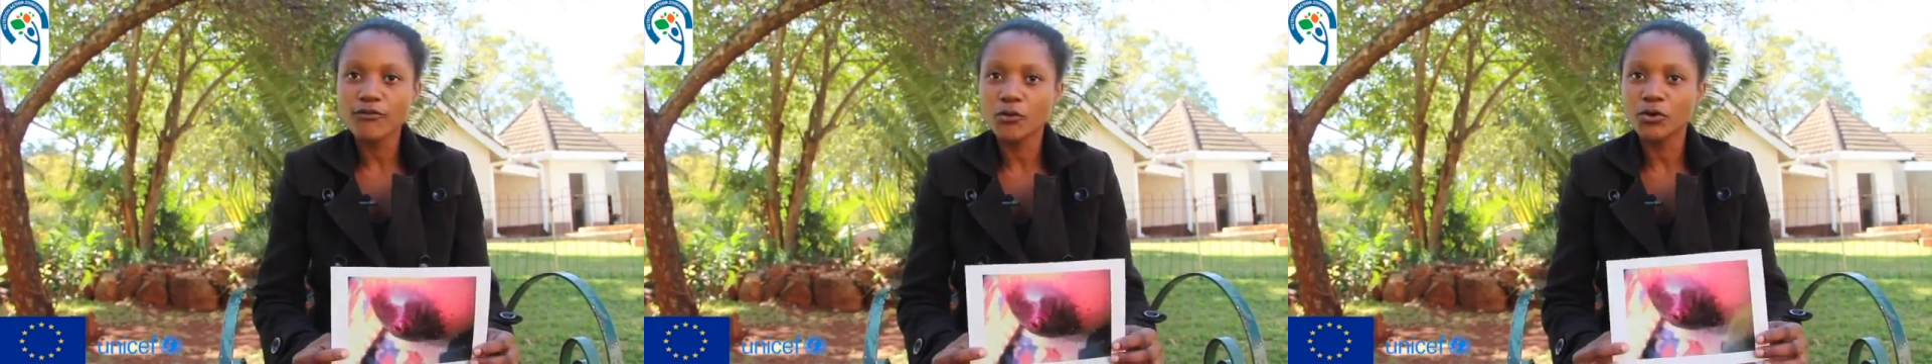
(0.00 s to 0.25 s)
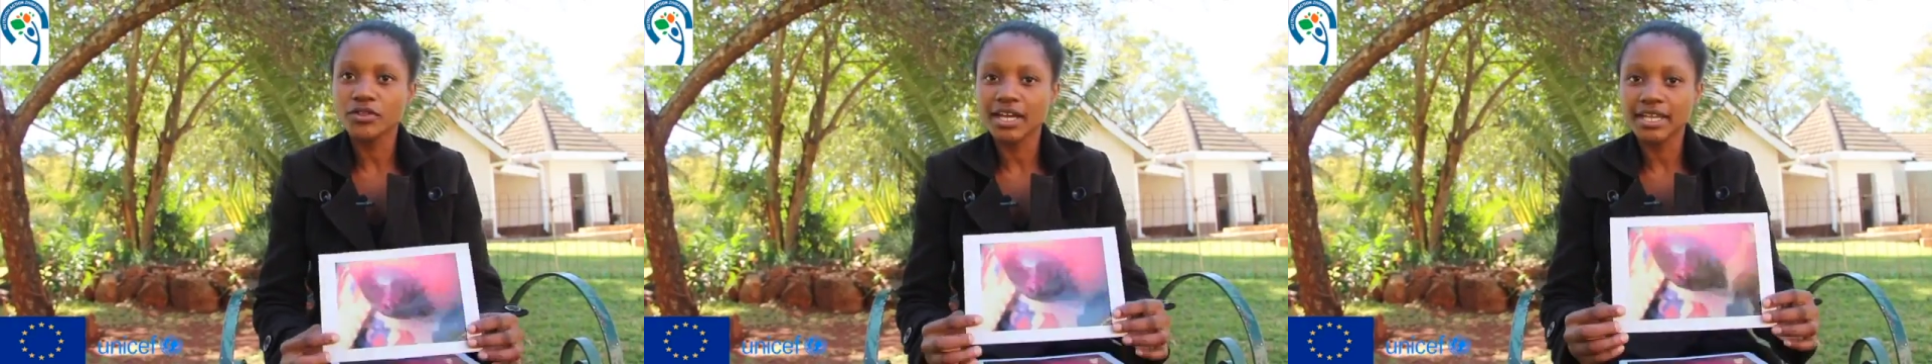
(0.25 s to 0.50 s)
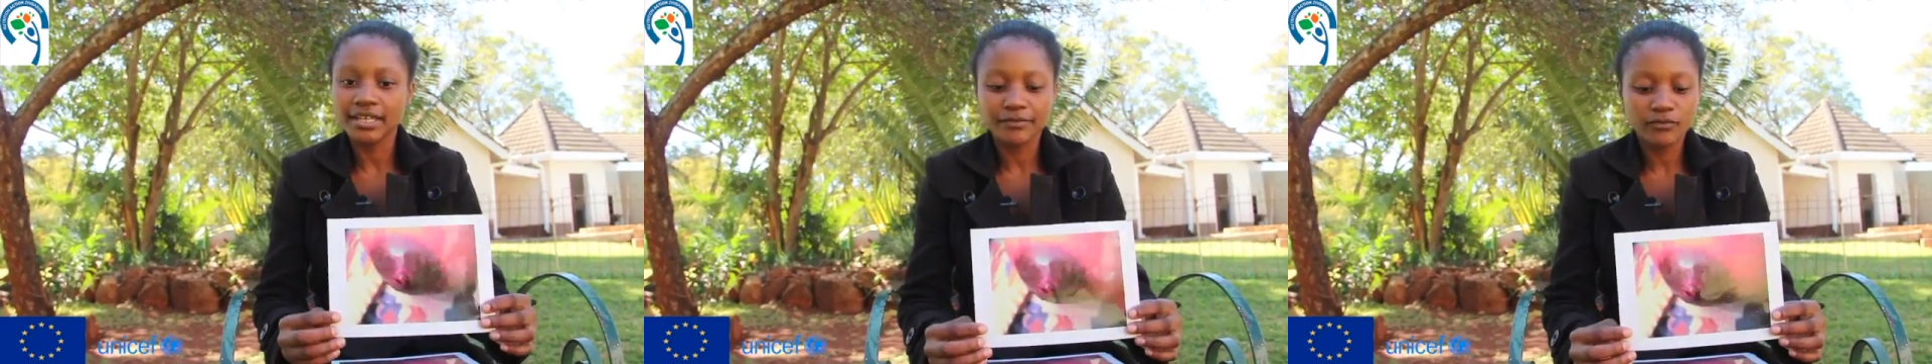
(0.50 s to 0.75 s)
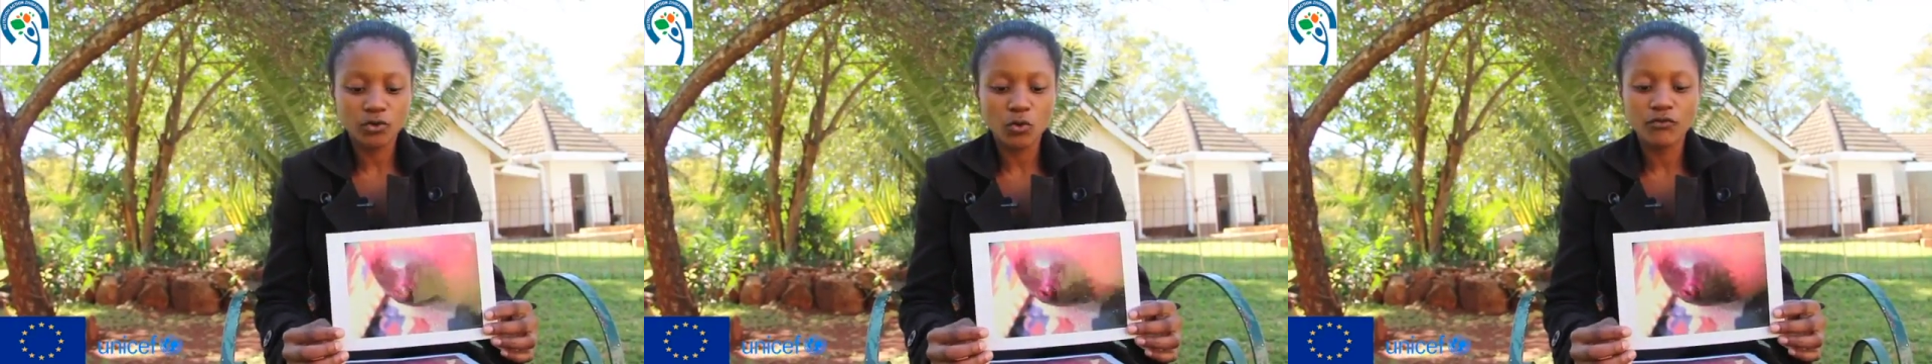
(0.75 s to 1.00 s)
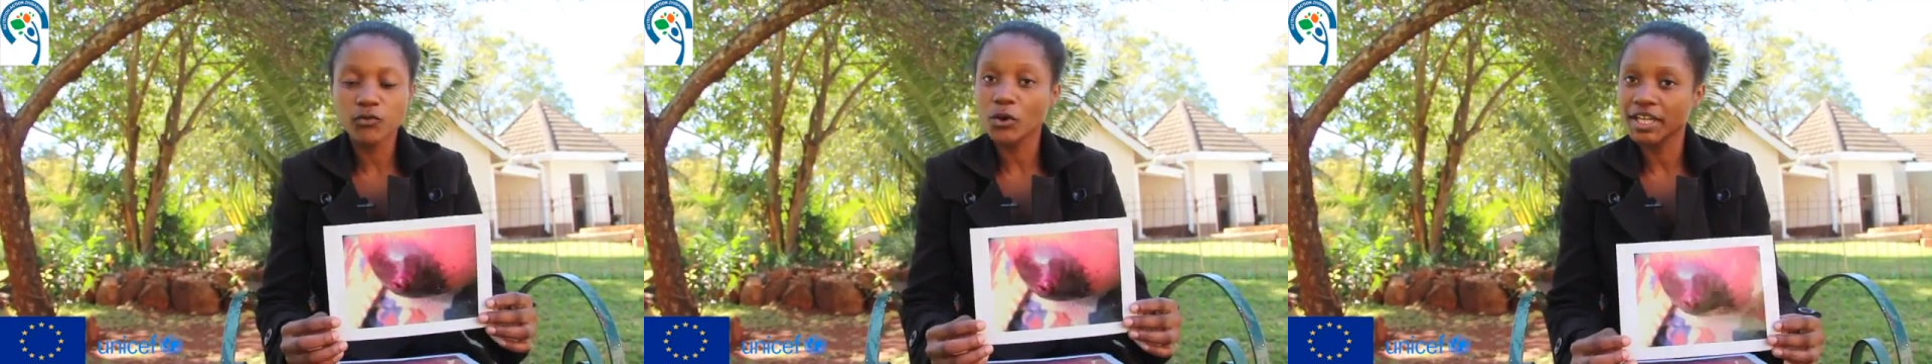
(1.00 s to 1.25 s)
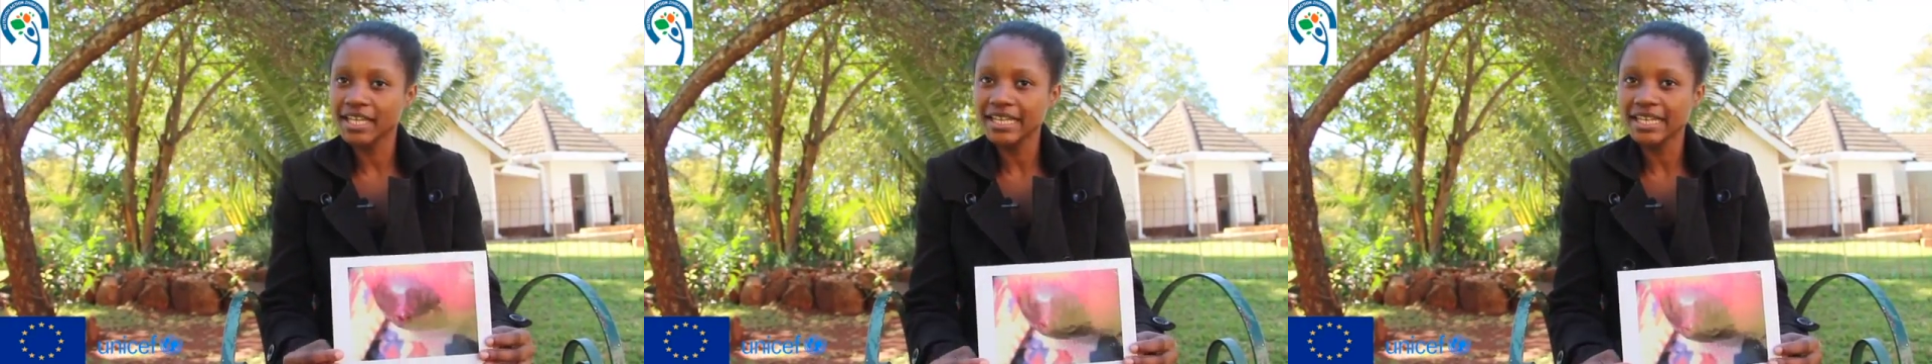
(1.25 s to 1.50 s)
for
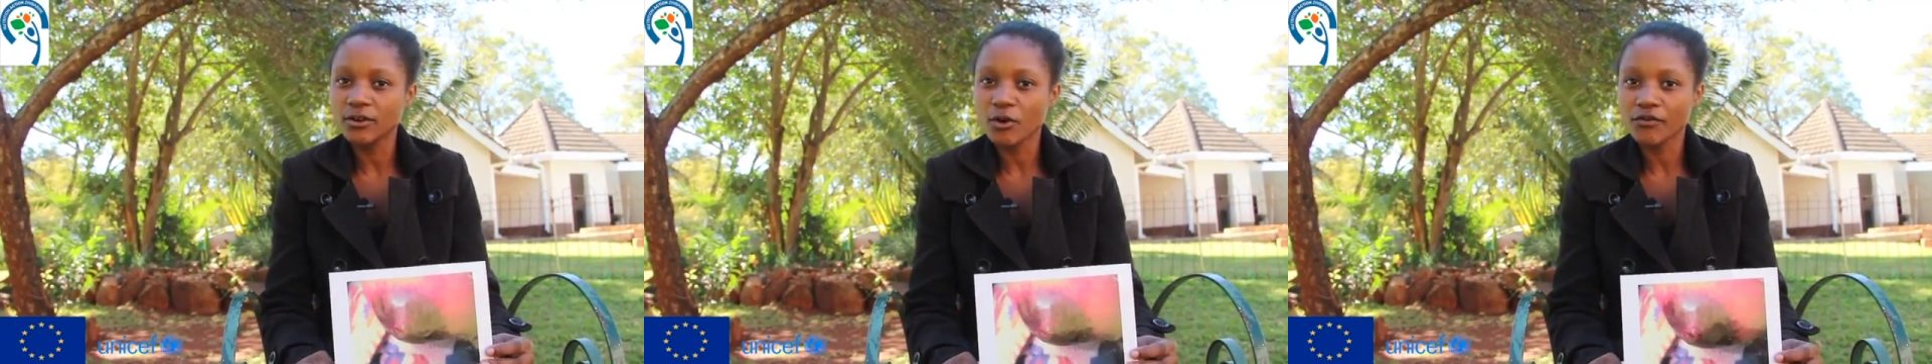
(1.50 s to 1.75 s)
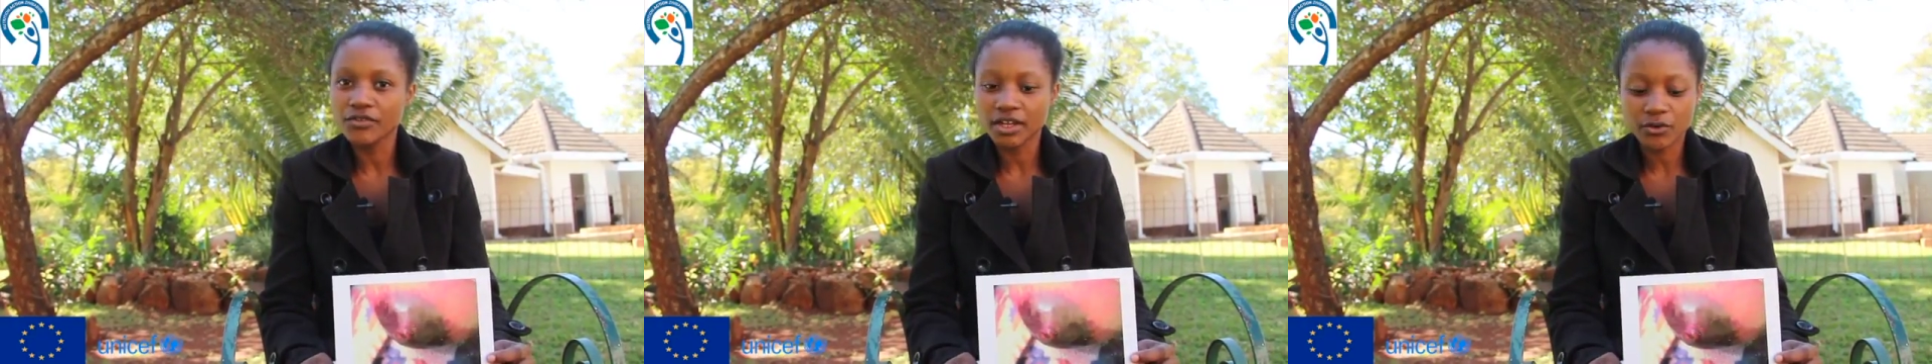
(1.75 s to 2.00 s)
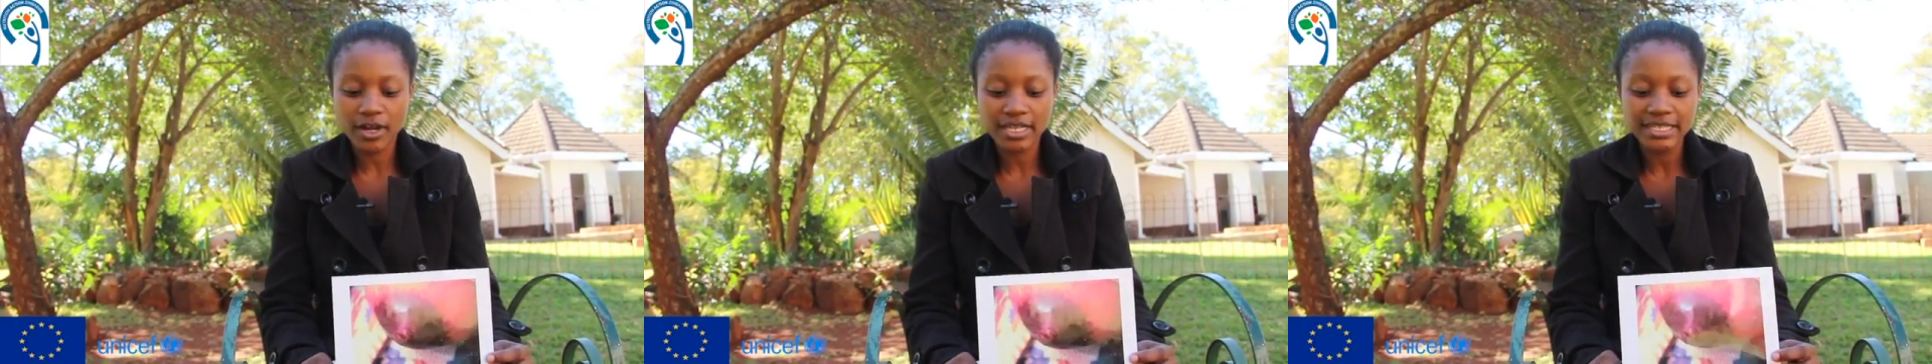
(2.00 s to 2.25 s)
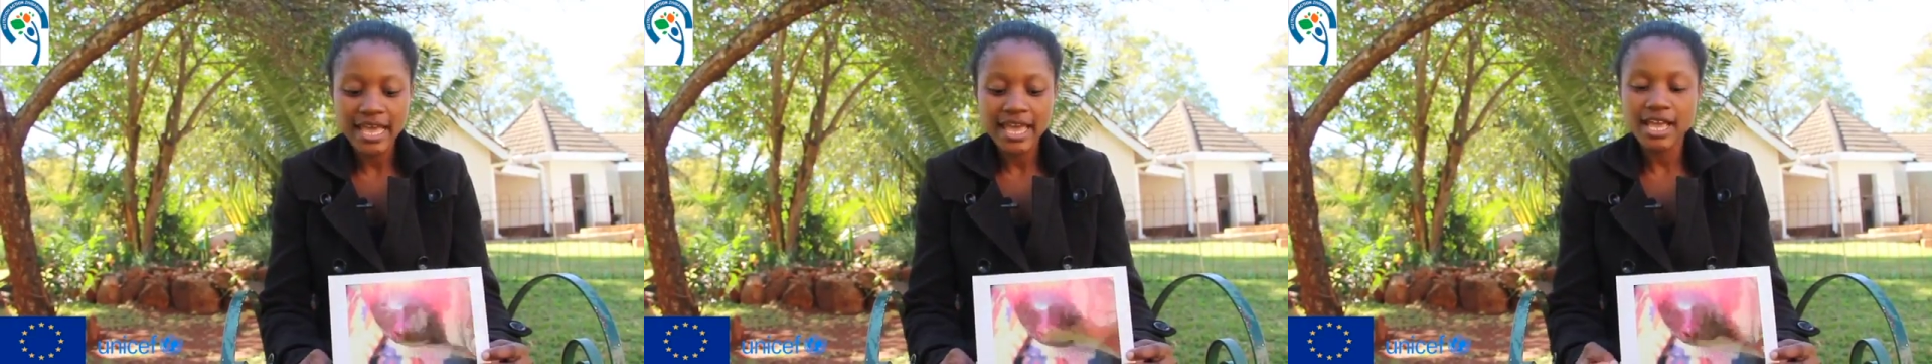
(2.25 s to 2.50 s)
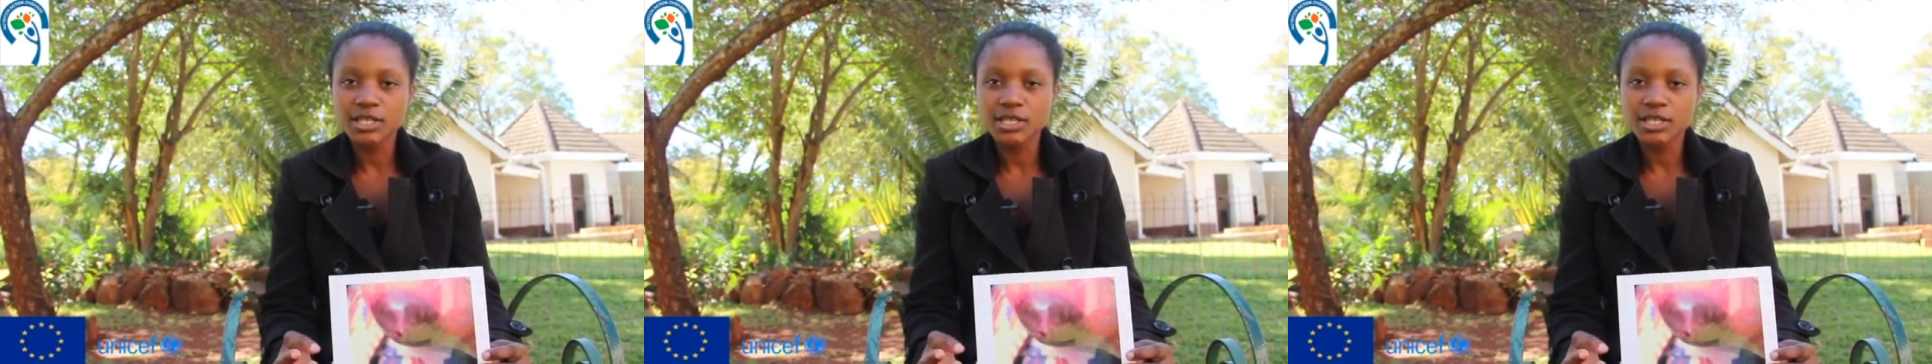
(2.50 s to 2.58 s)
healing of the cracks.